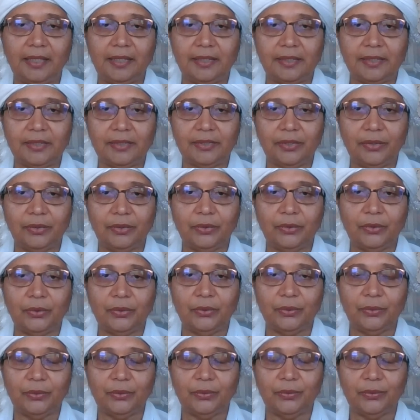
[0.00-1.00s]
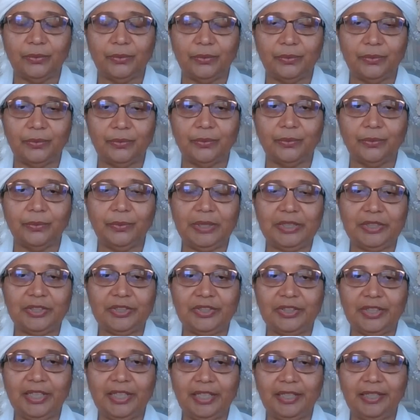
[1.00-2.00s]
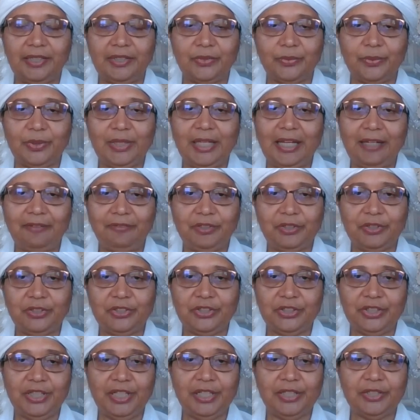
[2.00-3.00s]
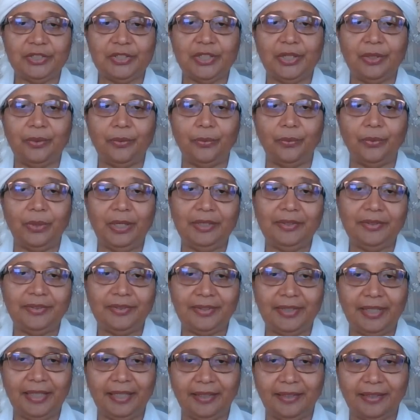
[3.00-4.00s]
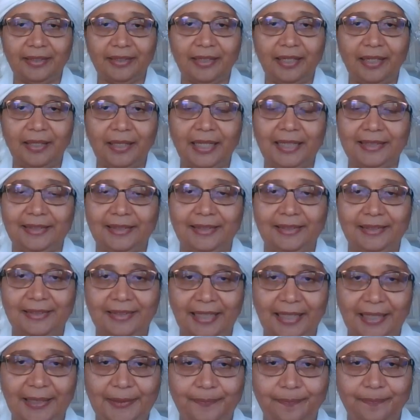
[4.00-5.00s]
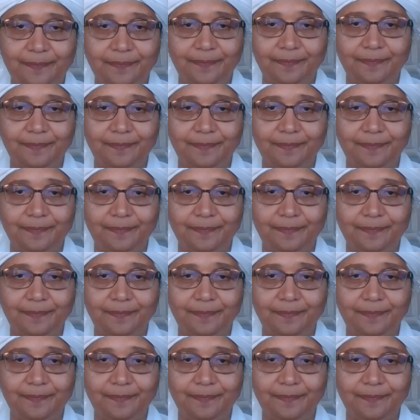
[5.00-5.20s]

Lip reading: So we have to change one thing at a time.